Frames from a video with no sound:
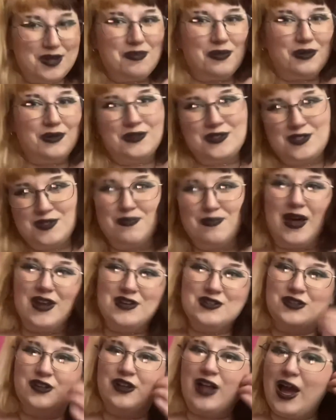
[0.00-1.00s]
are
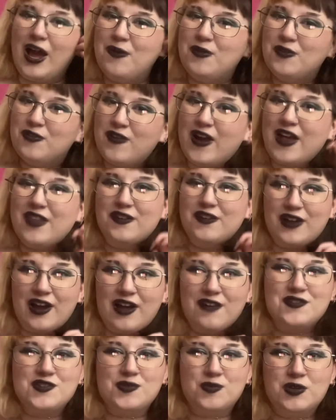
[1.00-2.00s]
special. I would rather
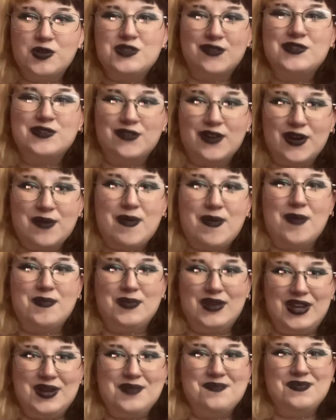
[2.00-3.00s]
have someone scream at
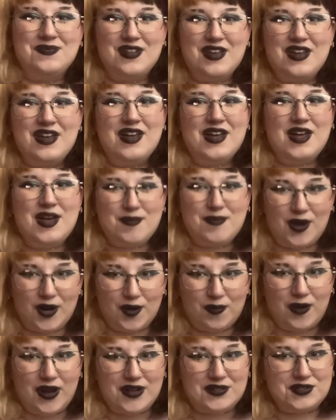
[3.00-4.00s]
me about our
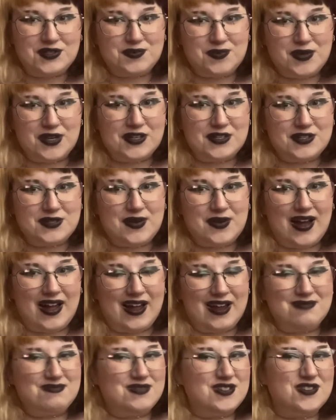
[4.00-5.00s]
prices being too
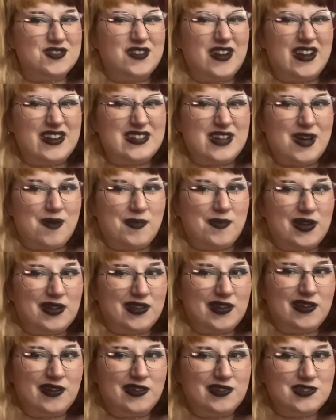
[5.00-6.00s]
high than try and tell me a
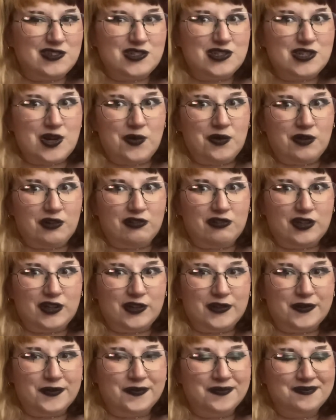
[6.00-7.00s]
little
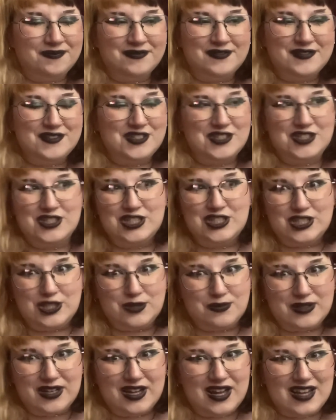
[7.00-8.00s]
jokeroo.
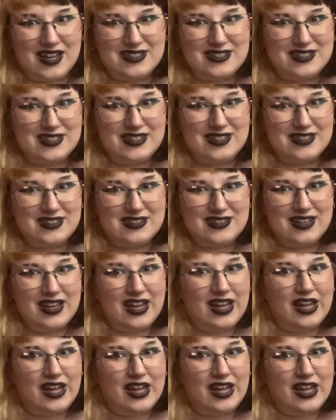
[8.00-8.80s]
Stupid custies.